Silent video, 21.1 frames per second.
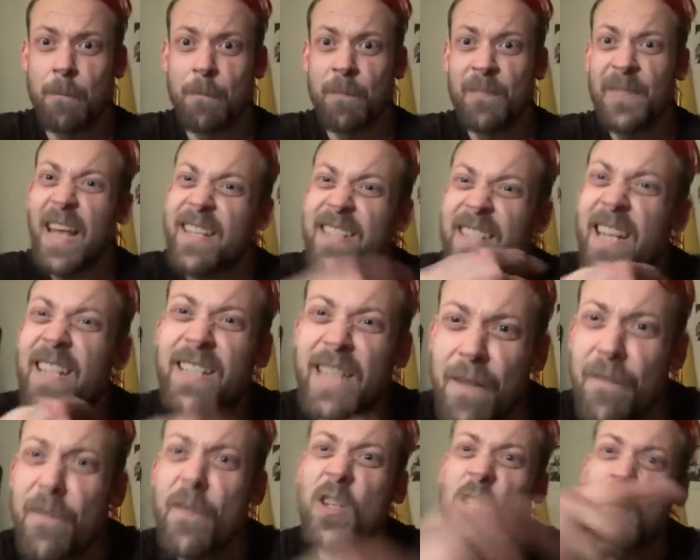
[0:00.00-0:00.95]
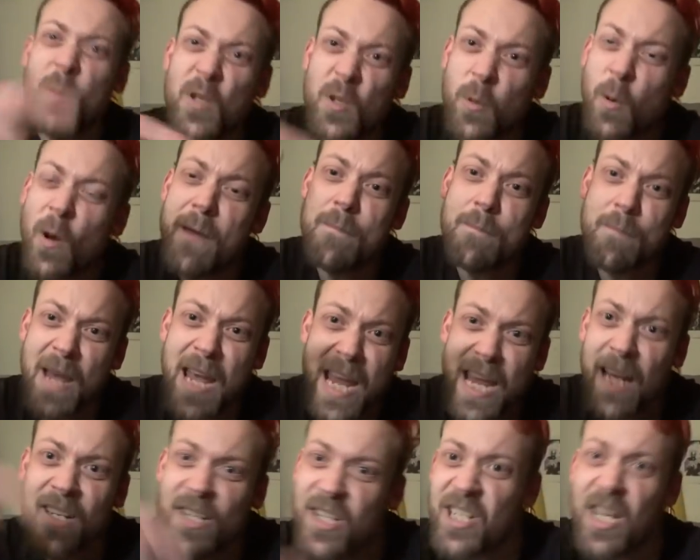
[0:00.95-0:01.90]
That's the difference between me
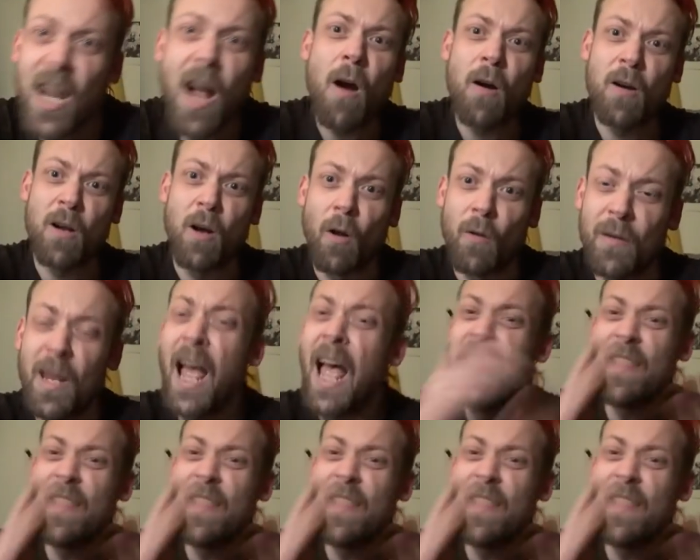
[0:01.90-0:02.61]
and Sargon.